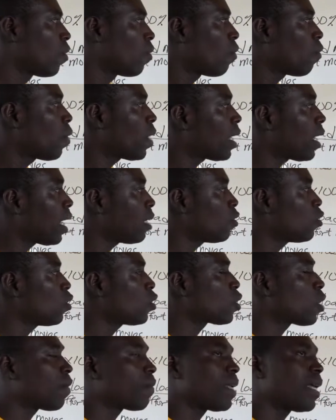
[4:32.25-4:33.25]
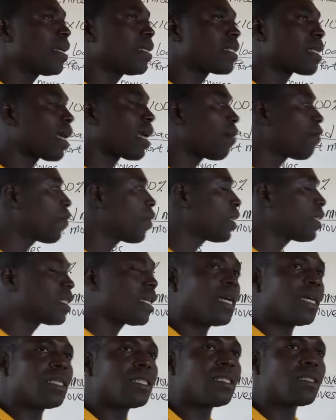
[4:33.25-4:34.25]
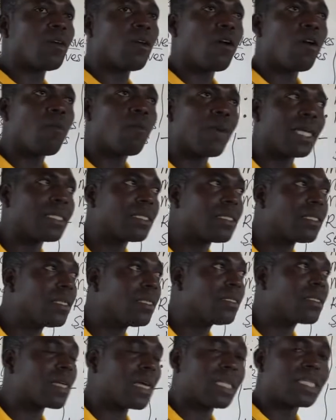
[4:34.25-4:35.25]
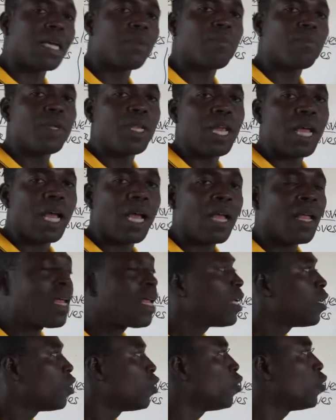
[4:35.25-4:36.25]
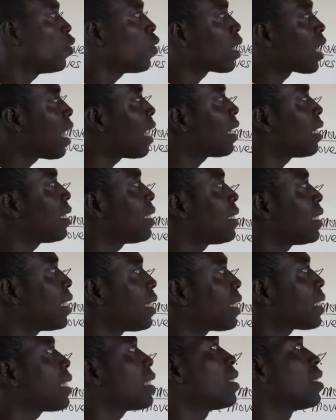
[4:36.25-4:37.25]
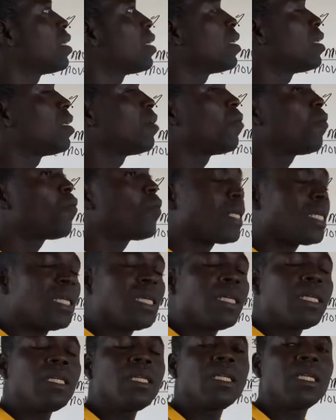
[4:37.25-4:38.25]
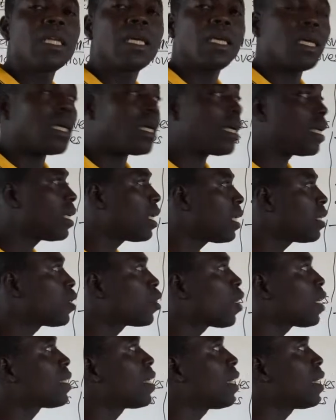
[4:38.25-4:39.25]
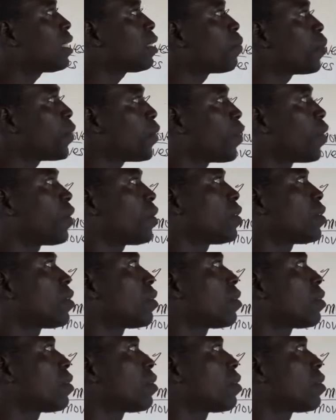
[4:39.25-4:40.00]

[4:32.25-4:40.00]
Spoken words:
with the use of the excavators or machines, caterpillar, you can dig within the shortest period